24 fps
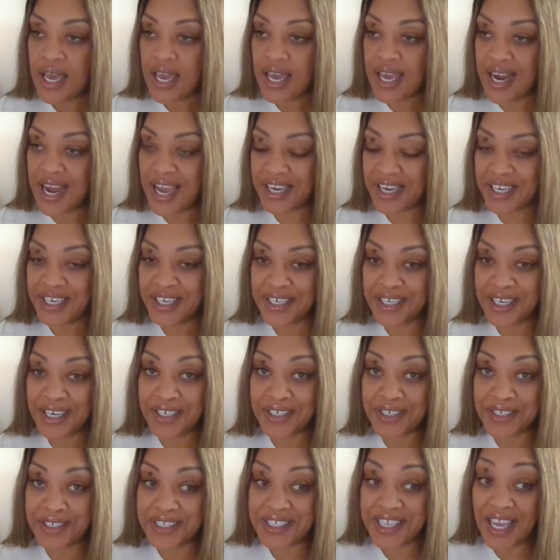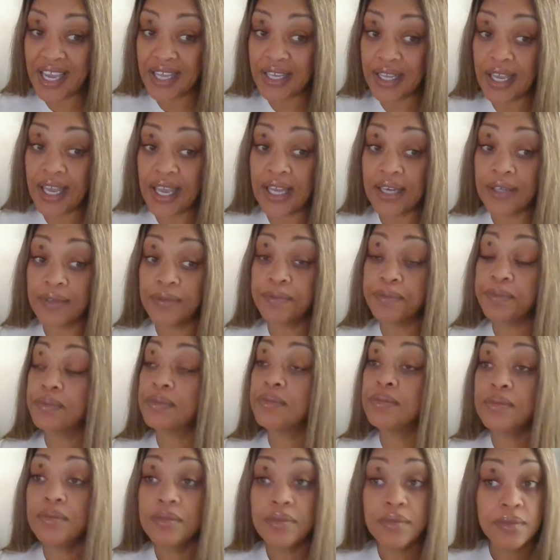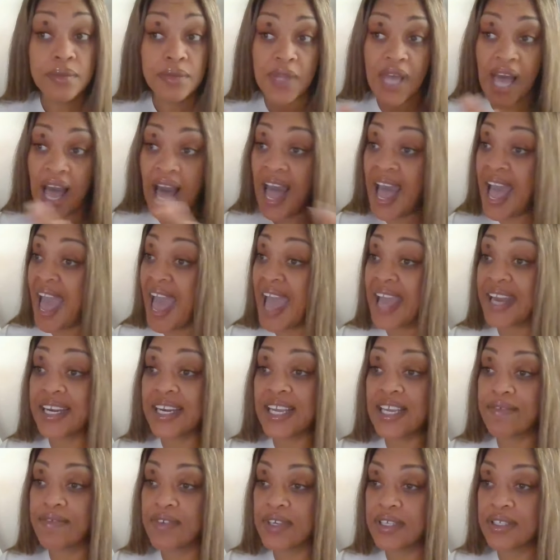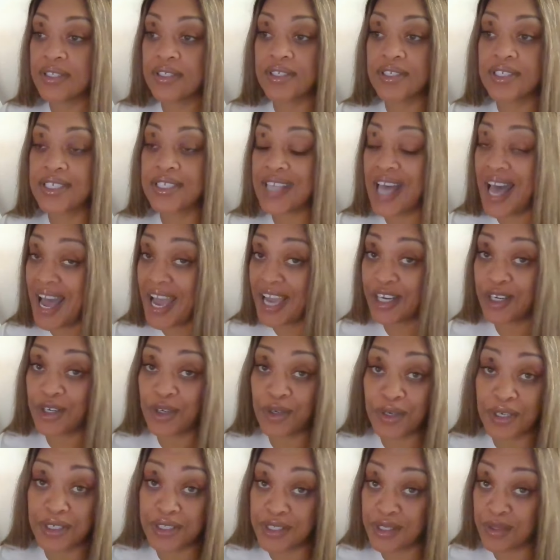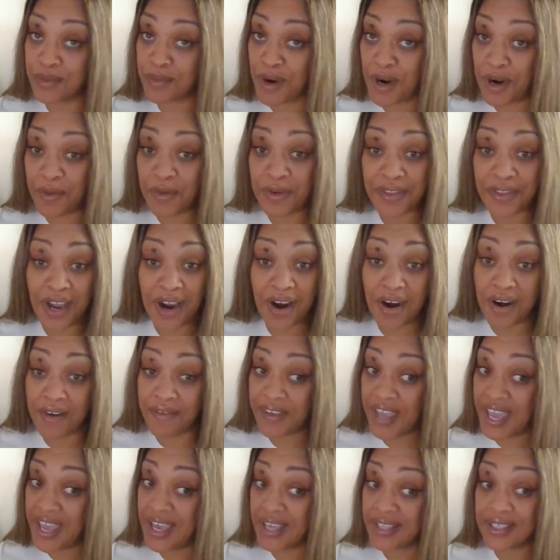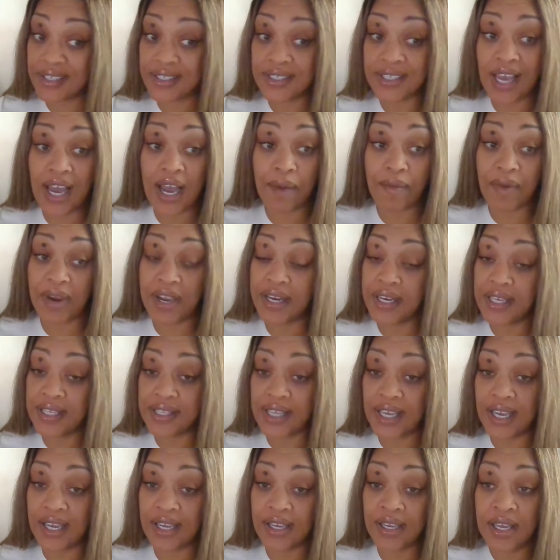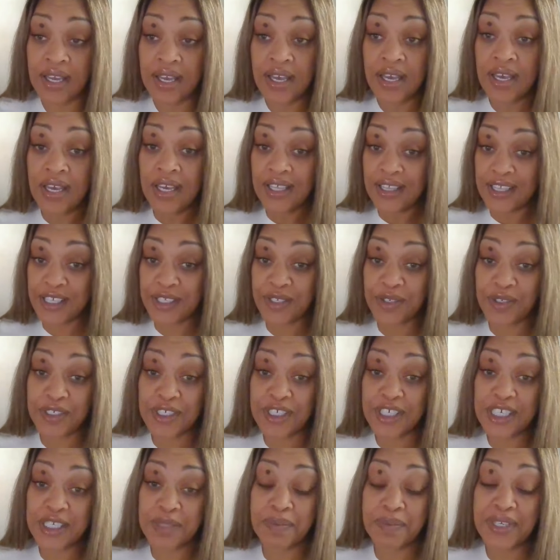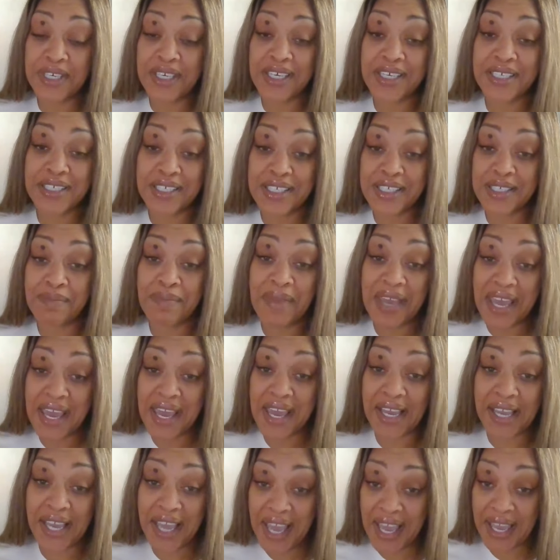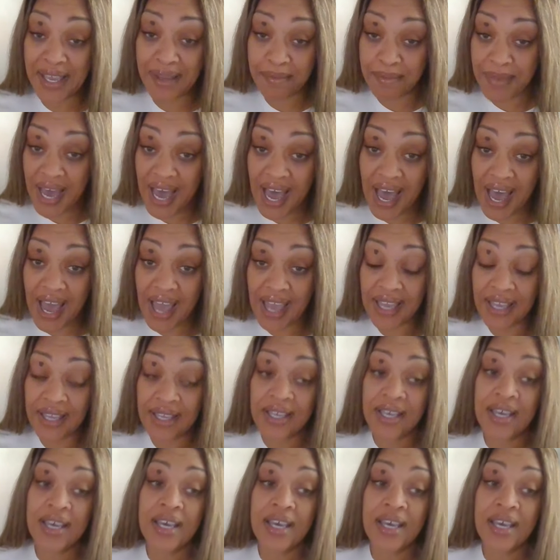and I couldn't understand it. And I hadn't even signed on to work with RFK at the time or anything. This was just because this man came by